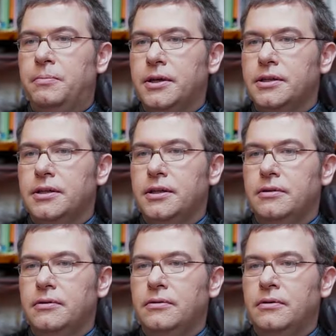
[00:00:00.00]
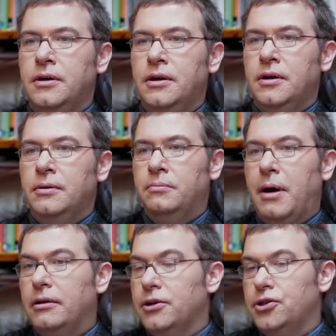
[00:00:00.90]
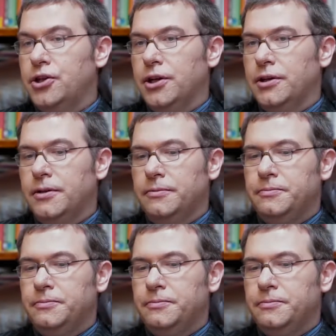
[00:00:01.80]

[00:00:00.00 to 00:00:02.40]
personal balance sheet.